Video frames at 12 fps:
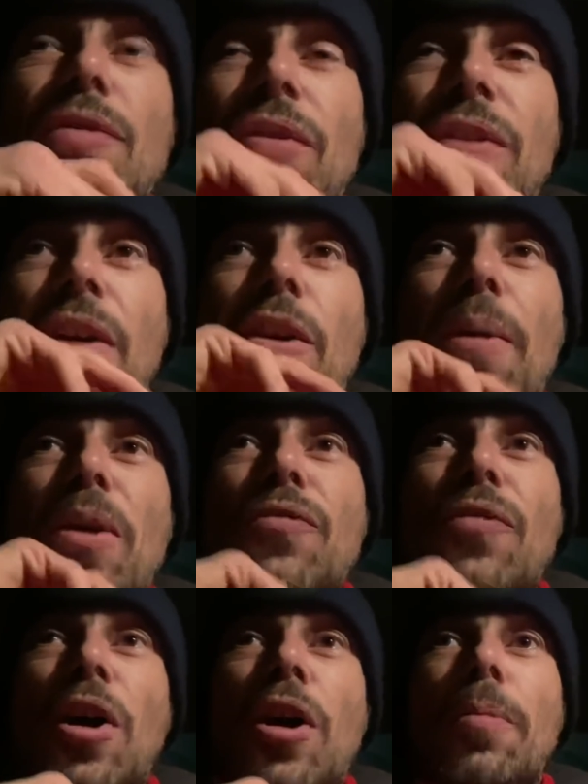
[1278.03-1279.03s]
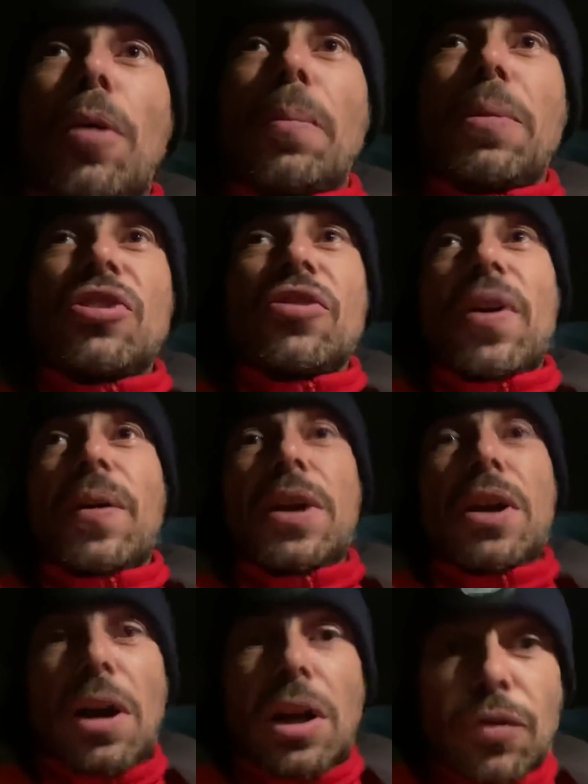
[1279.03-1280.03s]
on narrowboat fur bob is a very
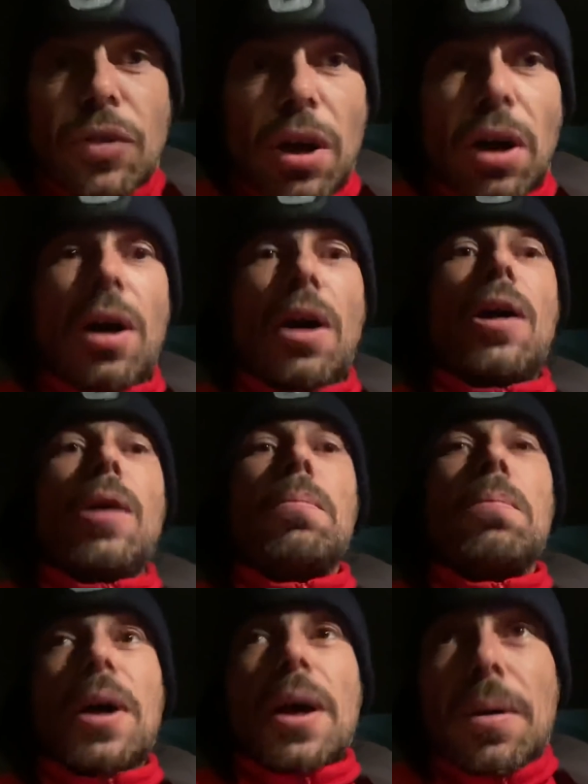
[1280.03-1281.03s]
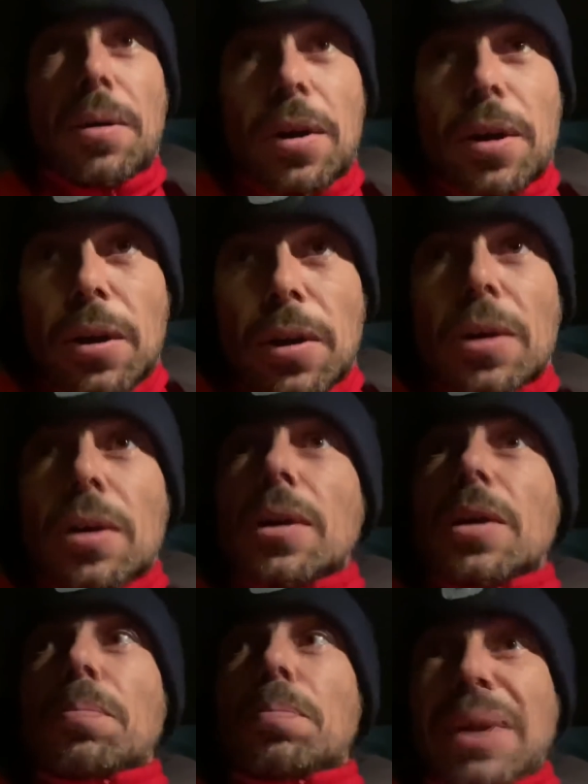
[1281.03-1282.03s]
kind of calm
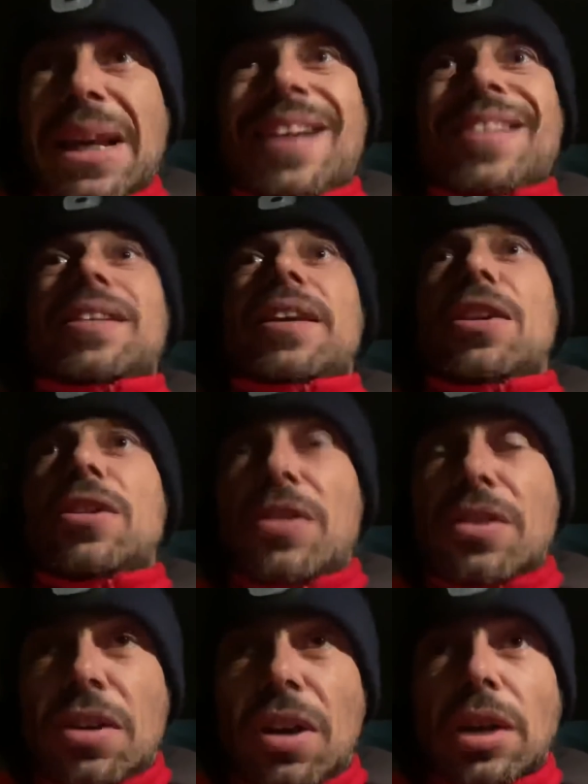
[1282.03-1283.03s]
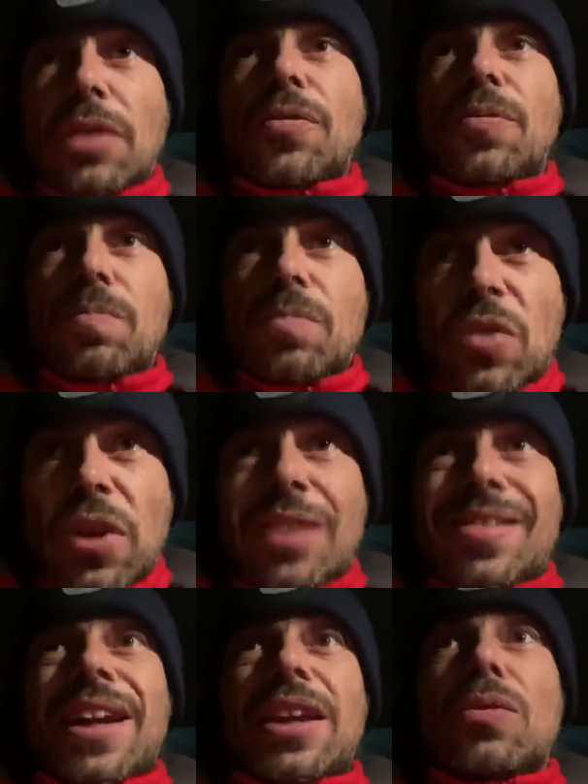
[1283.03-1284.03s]
placid kind of
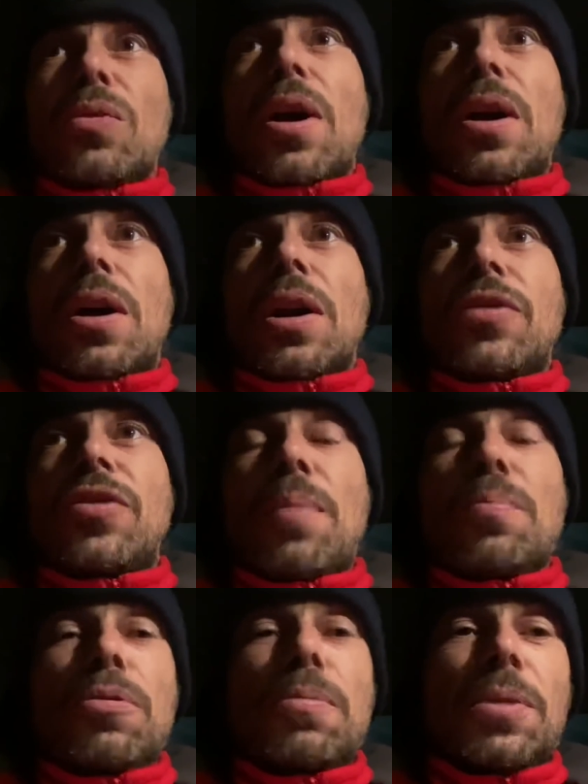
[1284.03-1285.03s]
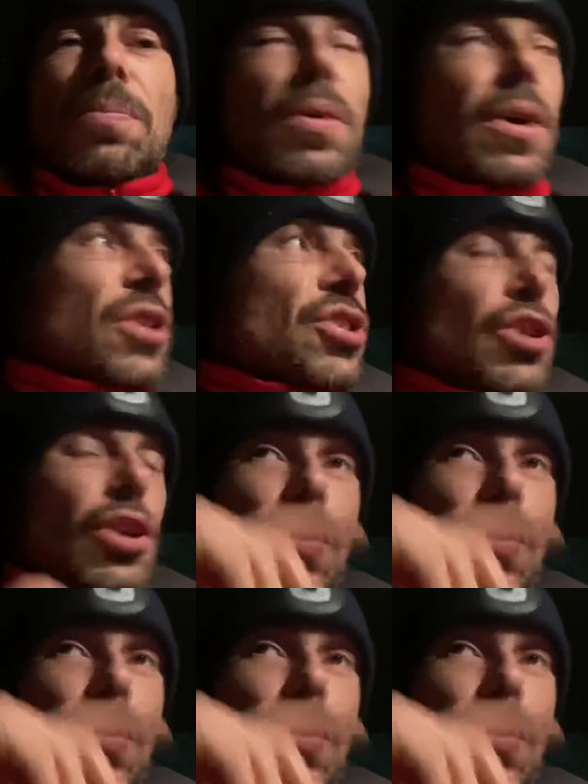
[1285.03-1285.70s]
exactly the right kind of temperament person you'd